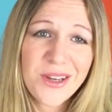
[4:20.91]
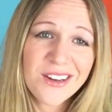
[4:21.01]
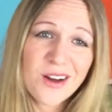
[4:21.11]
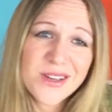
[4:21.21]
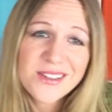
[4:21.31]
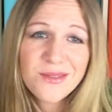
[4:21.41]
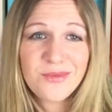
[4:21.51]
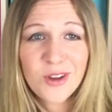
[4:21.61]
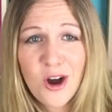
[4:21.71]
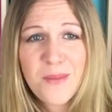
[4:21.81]
We can always
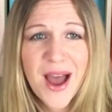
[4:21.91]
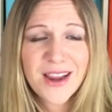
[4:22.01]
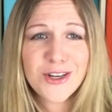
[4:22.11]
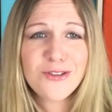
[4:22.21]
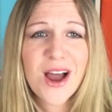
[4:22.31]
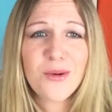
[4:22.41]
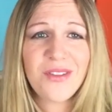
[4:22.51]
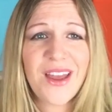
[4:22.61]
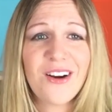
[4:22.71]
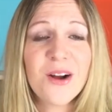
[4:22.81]
go back and do that one
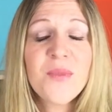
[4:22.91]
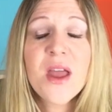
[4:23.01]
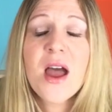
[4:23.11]
later.